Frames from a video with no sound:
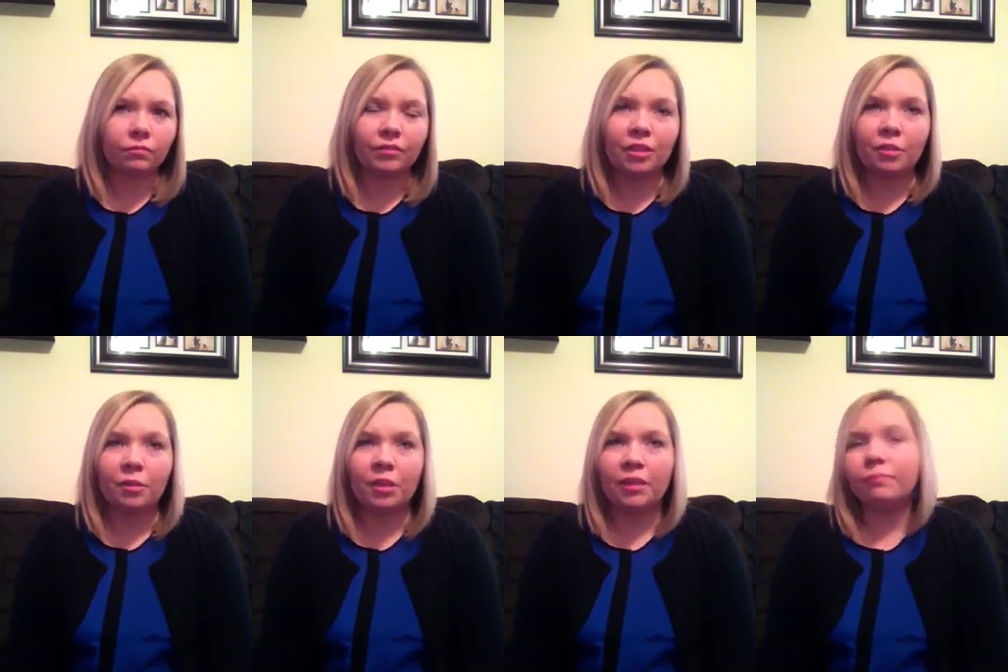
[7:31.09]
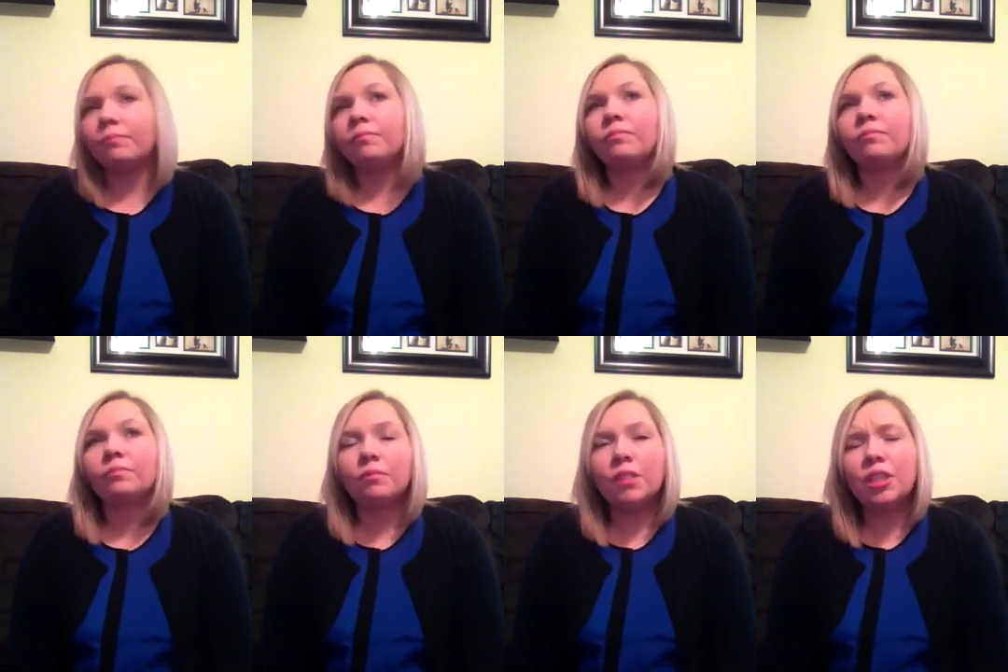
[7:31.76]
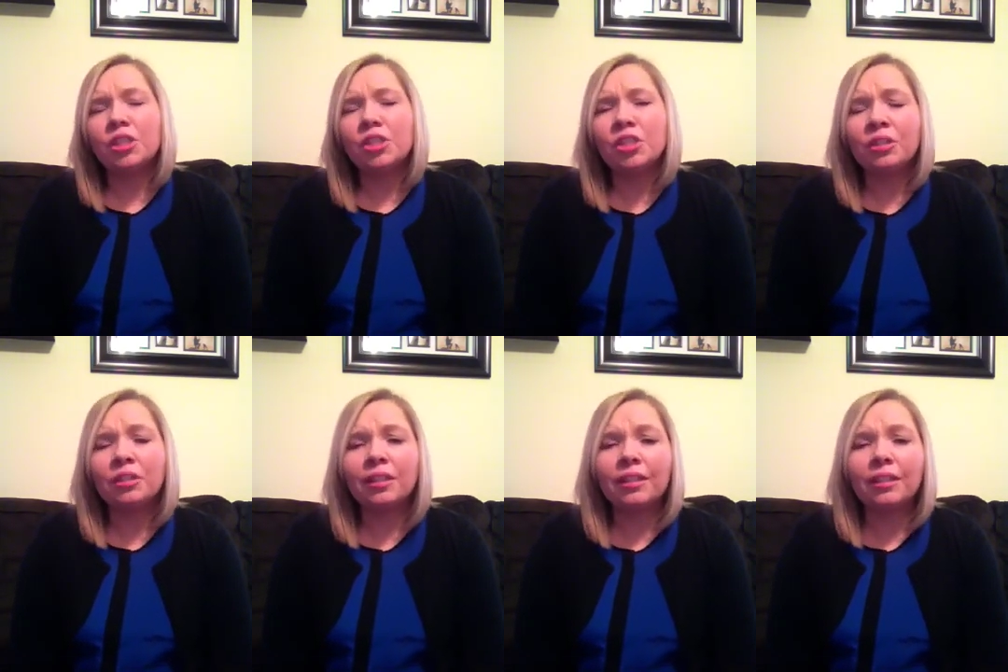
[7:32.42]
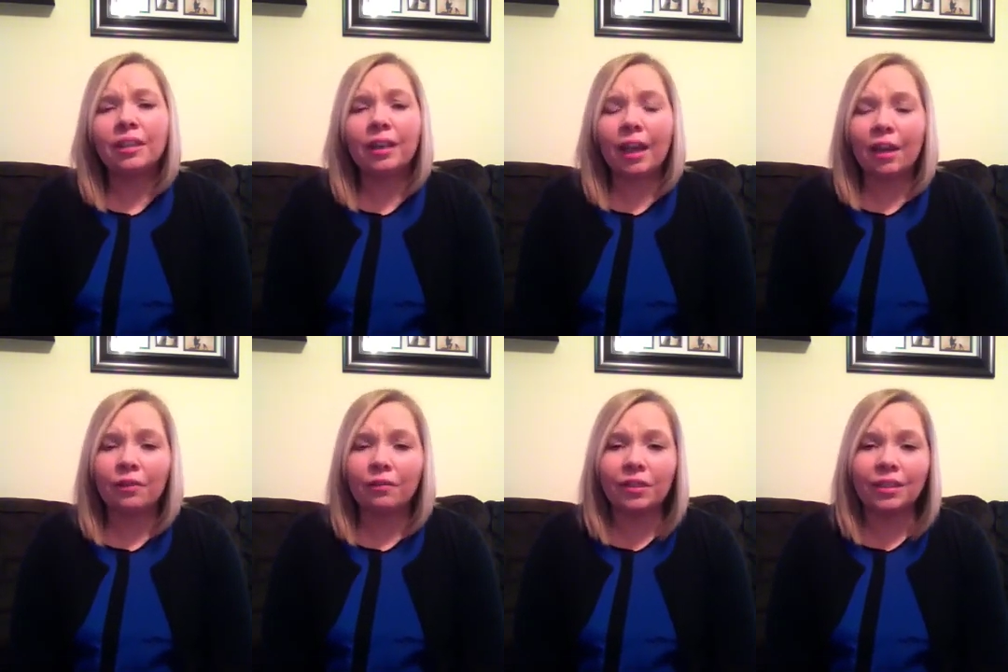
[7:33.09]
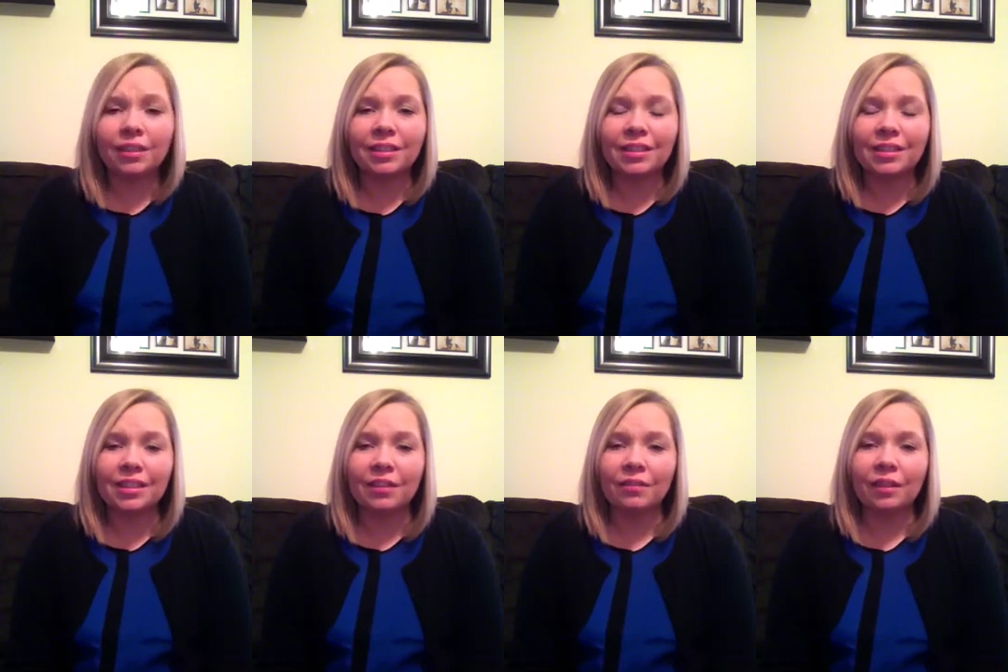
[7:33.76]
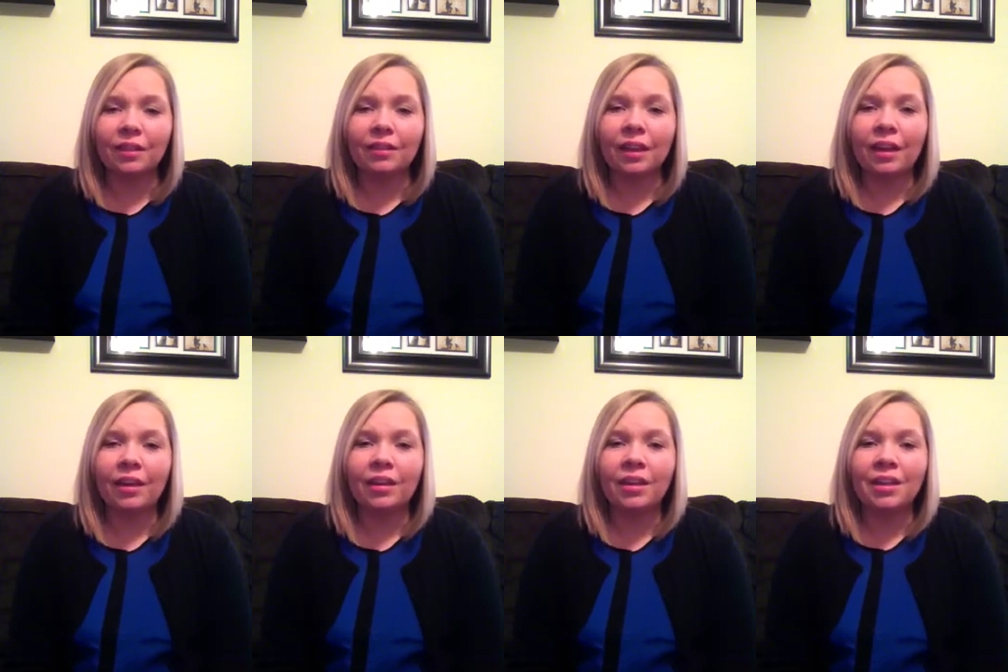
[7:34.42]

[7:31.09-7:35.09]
my cheerleading outfits and stuff like that,